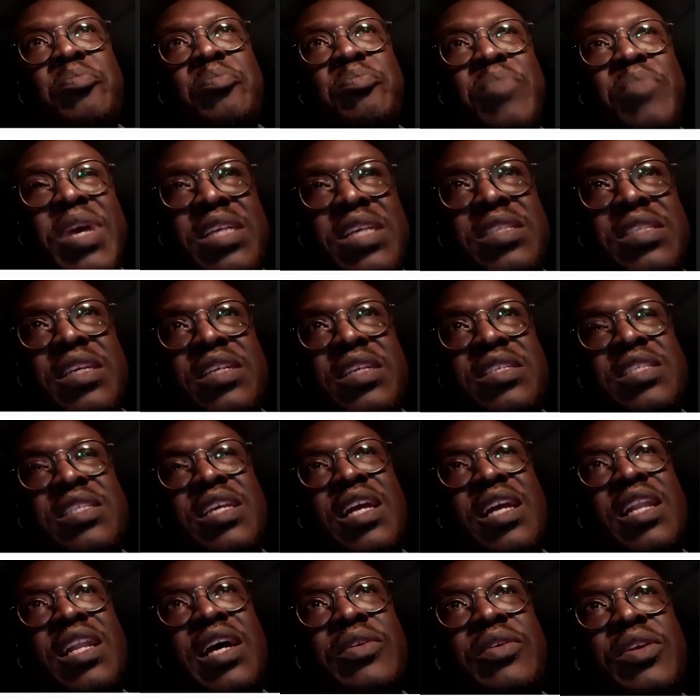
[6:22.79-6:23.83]
basic
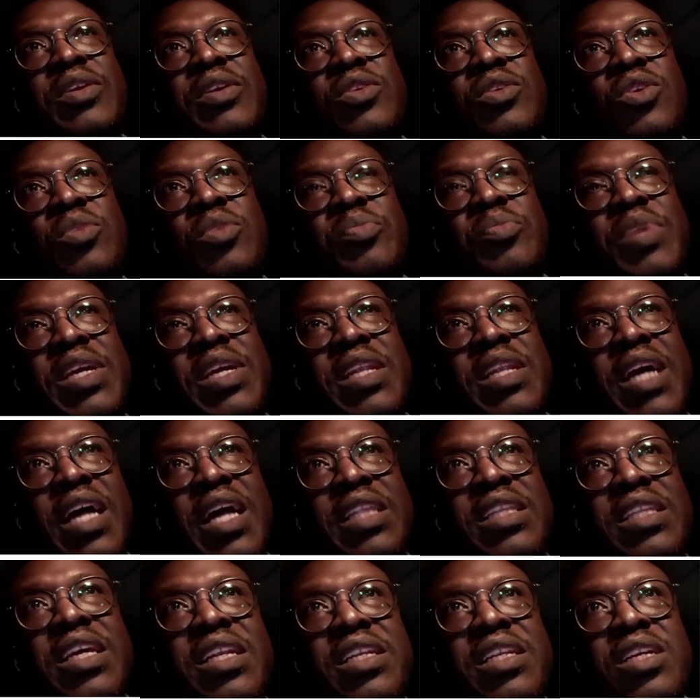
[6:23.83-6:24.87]
salary not being
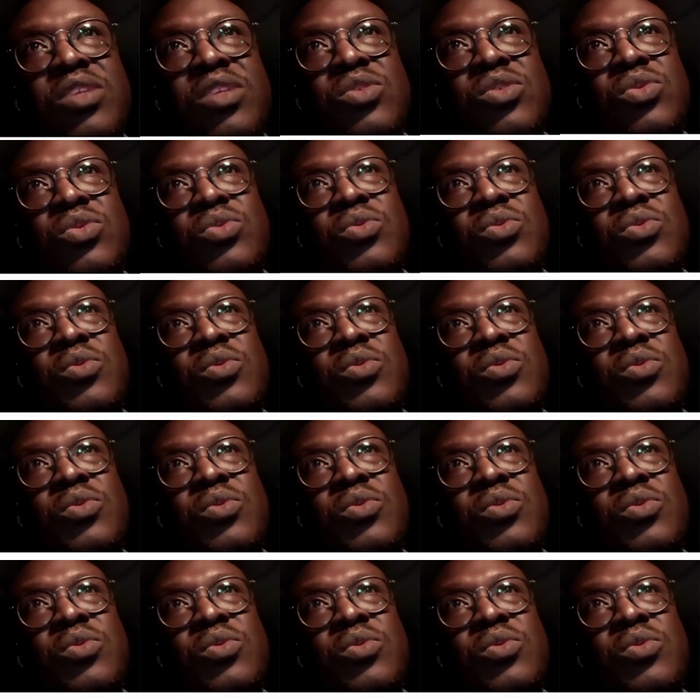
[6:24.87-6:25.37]
attended to.